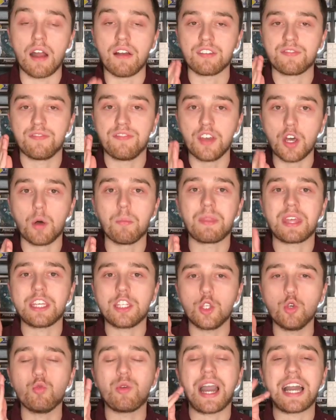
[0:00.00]
a film that
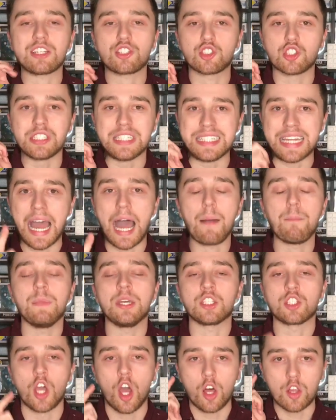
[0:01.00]
you guys should not
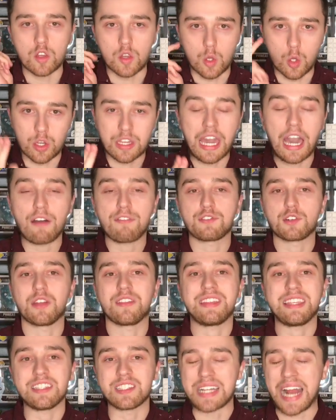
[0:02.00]
miss. Look out for a
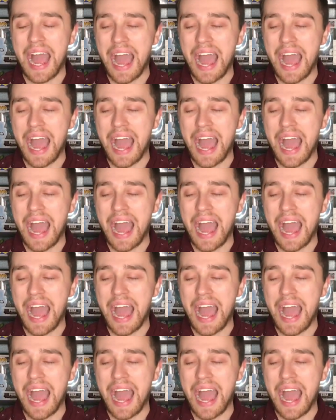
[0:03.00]
theater.